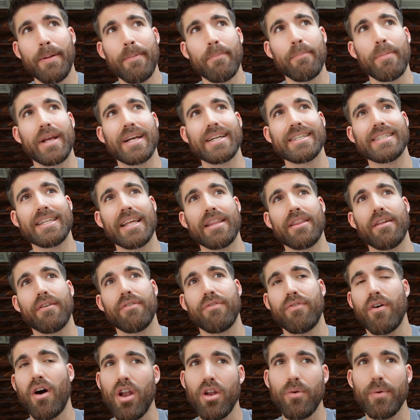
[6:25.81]
because then the
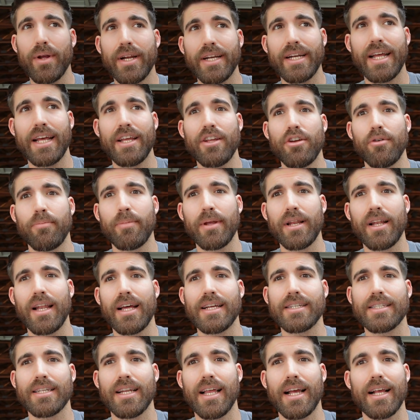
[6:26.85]
following day you'll be
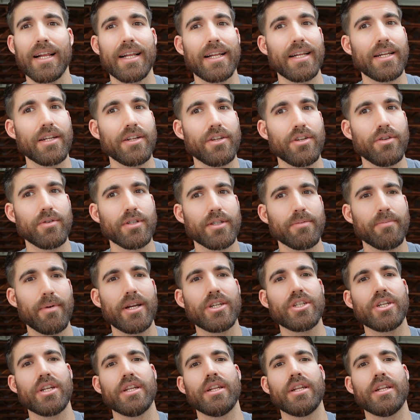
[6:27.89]
less likely to do as much,